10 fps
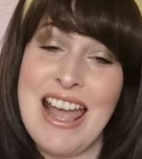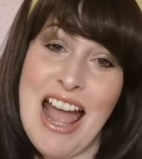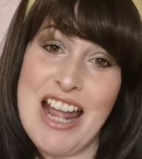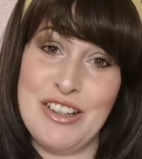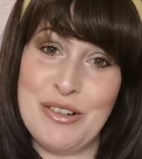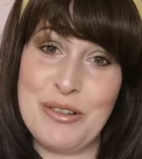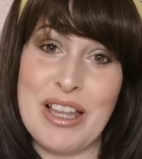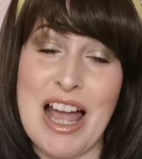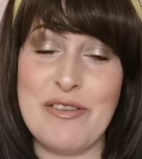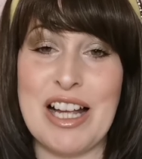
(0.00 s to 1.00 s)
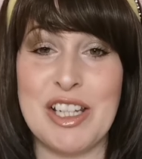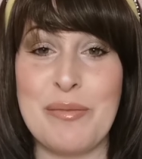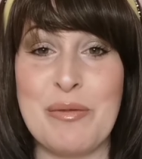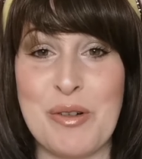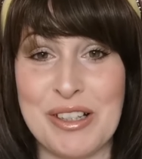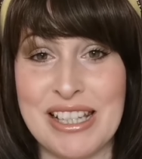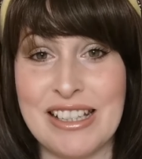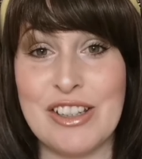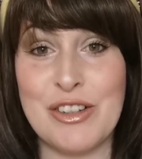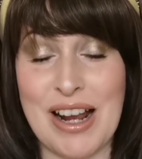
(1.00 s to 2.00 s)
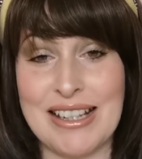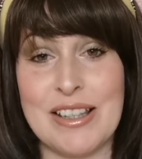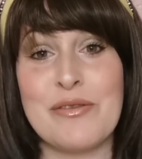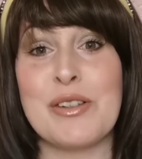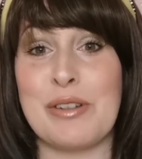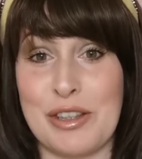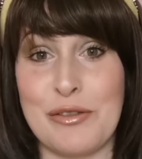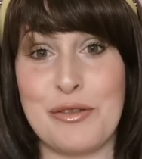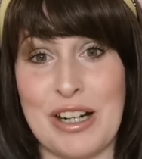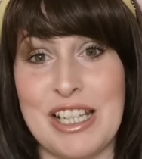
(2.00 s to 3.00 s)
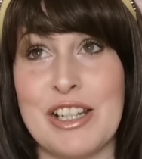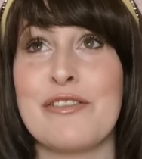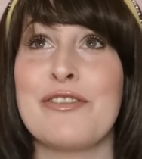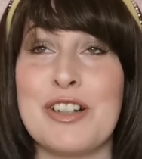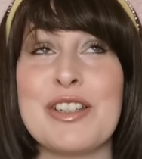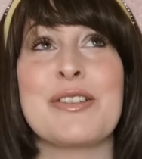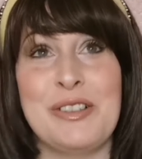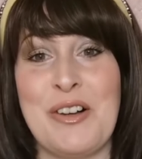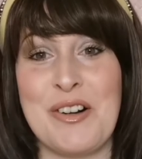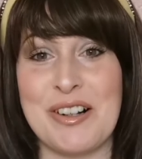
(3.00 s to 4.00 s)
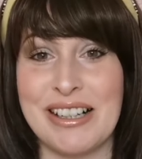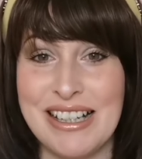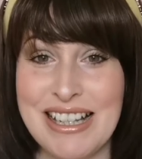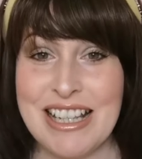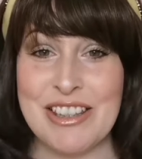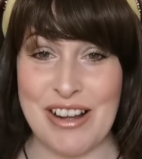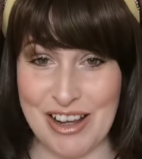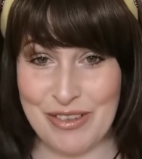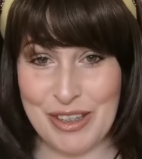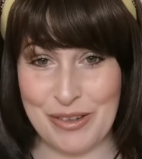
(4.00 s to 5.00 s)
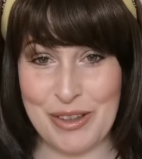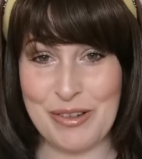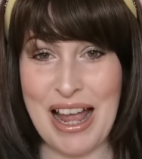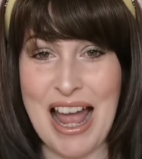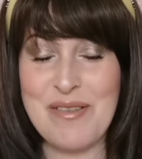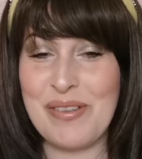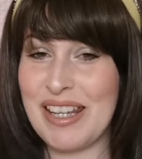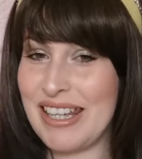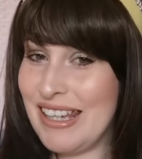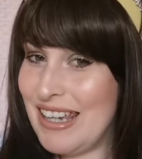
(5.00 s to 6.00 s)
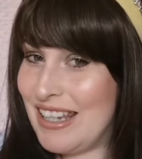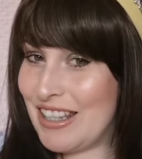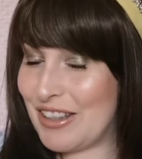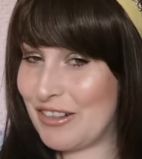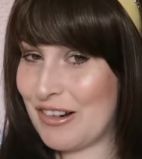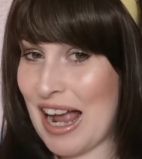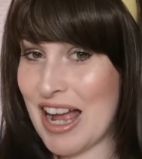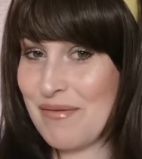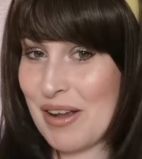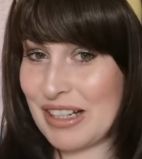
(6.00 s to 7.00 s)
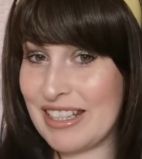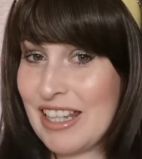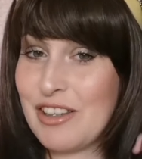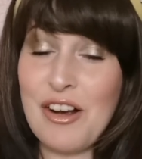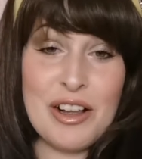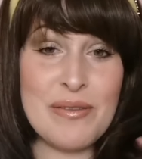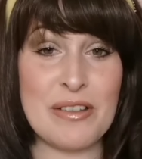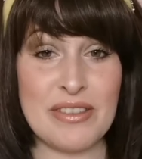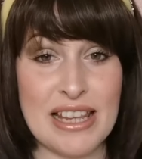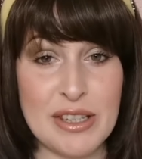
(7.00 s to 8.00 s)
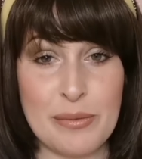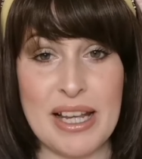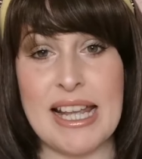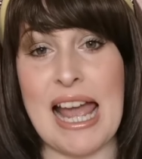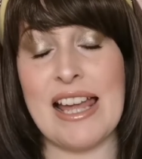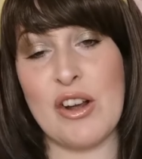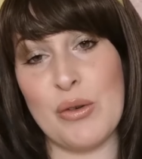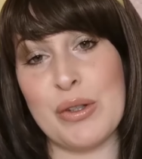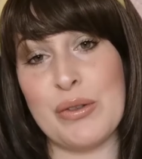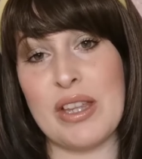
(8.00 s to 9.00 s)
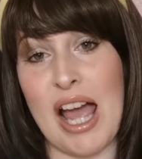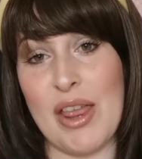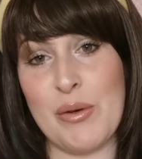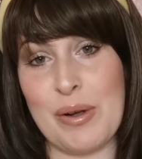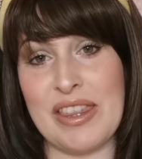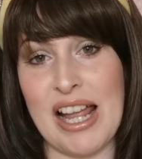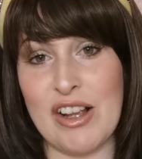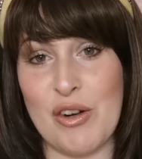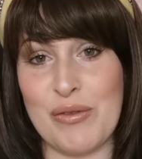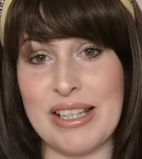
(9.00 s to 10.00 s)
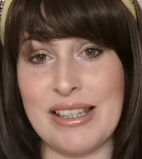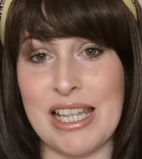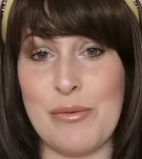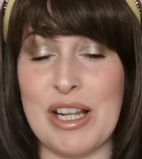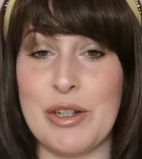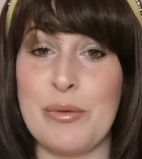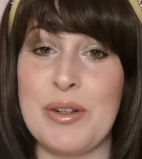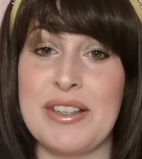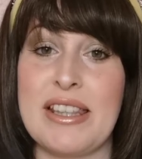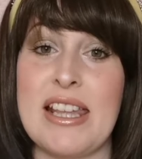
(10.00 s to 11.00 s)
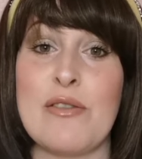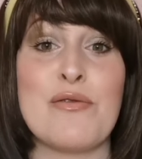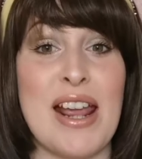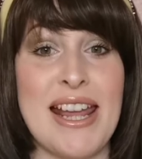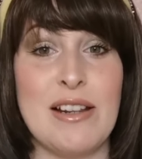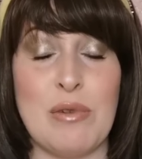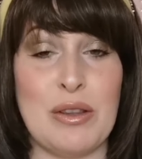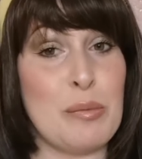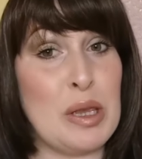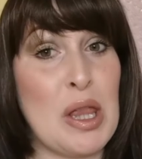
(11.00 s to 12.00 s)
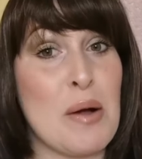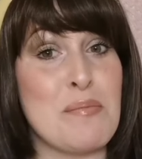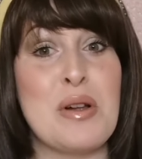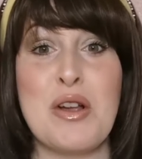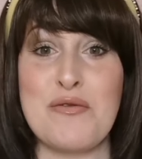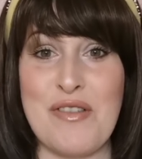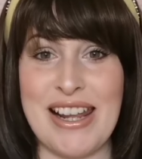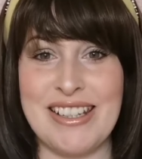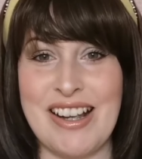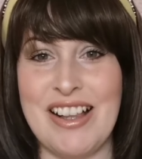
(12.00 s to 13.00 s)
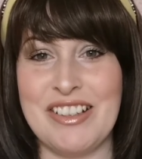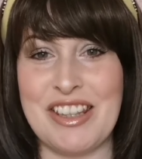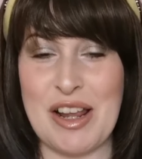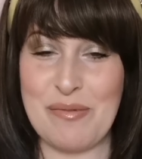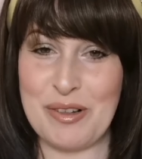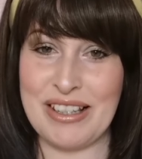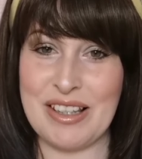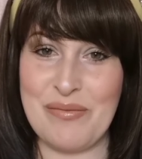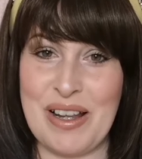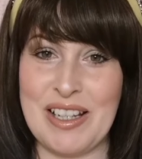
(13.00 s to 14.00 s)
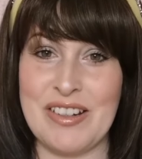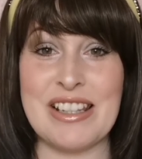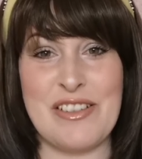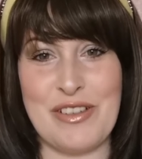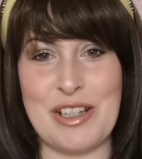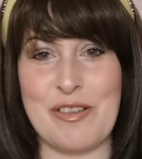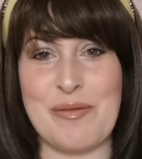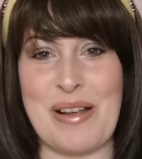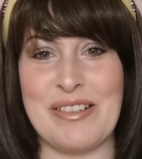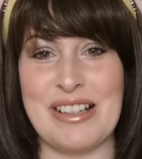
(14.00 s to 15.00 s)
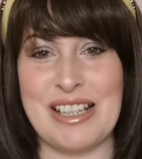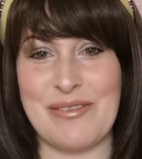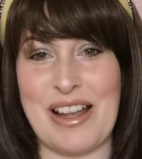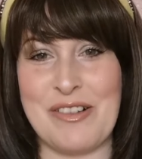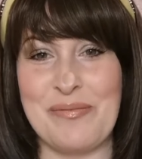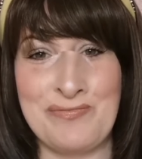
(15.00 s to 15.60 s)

and you know that I've actually been wanting to try something with a fringe for so long, so I'm so happy. So I'm going to tell you all about this wig and also the other one that I got recently, which was the red, well, the plum red colour that I posted some pictures and a video about as well.